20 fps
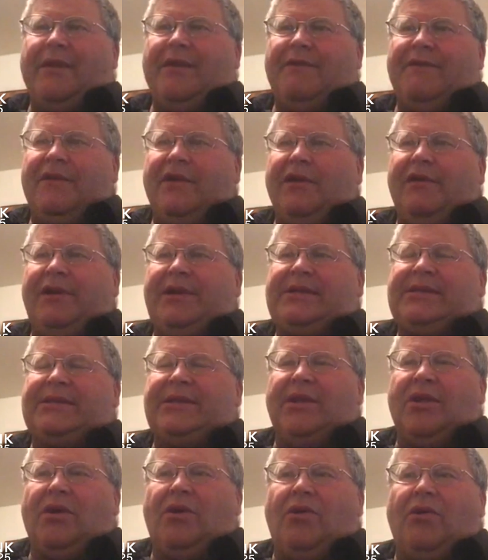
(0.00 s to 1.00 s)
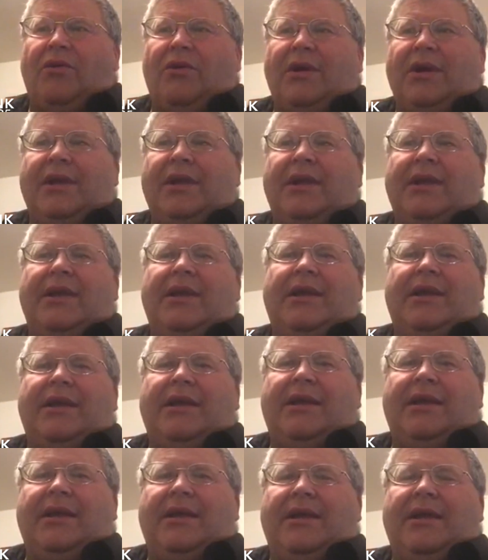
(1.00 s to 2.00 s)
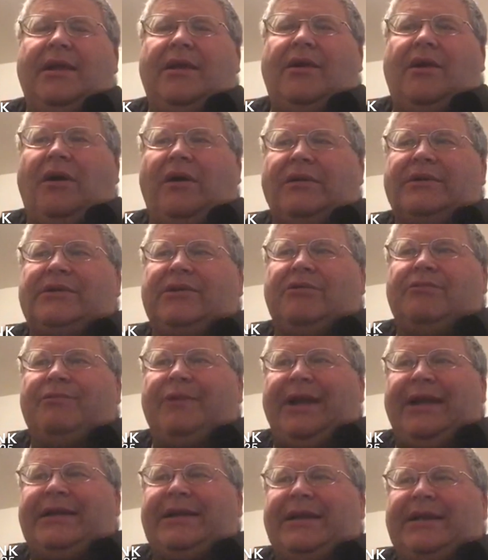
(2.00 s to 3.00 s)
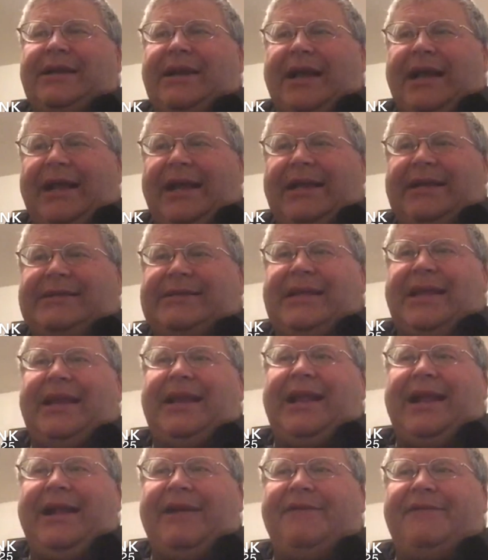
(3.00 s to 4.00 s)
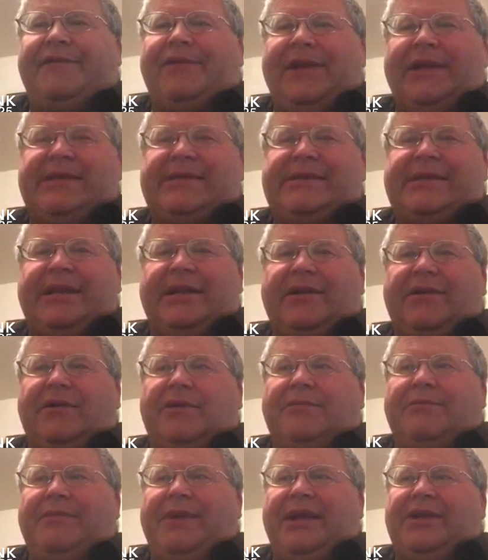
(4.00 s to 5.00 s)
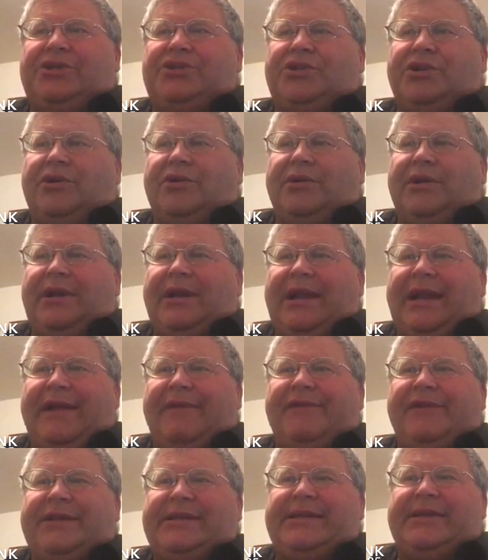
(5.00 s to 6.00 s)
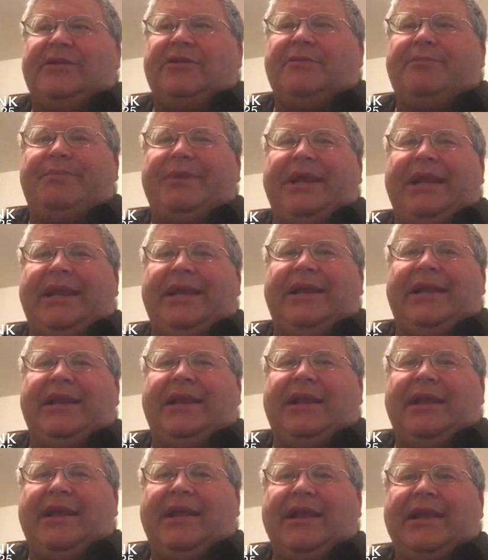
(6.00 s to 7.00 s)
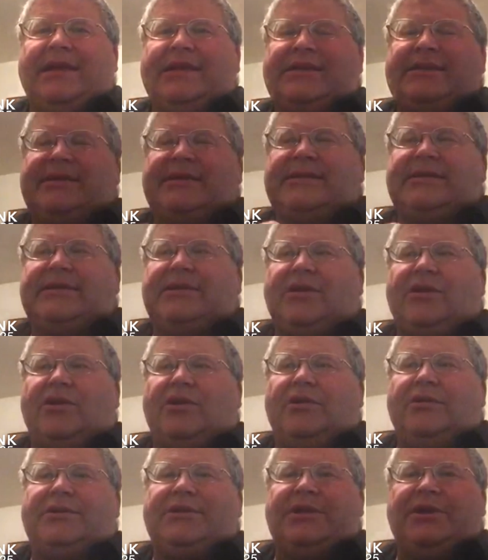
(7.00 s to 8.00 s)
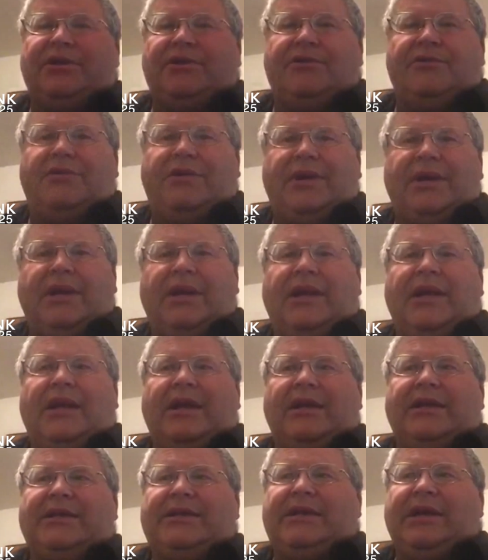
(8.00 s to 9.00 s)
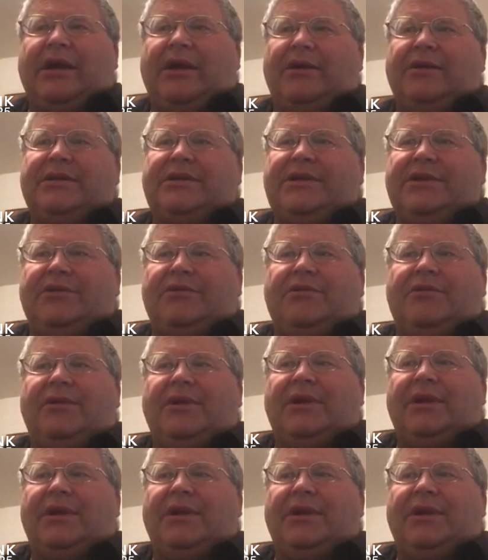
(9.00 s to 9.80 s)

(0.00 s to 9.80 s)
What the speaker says: very slow. Also recognize that every single measure and every single beat is slurred to, tongue to.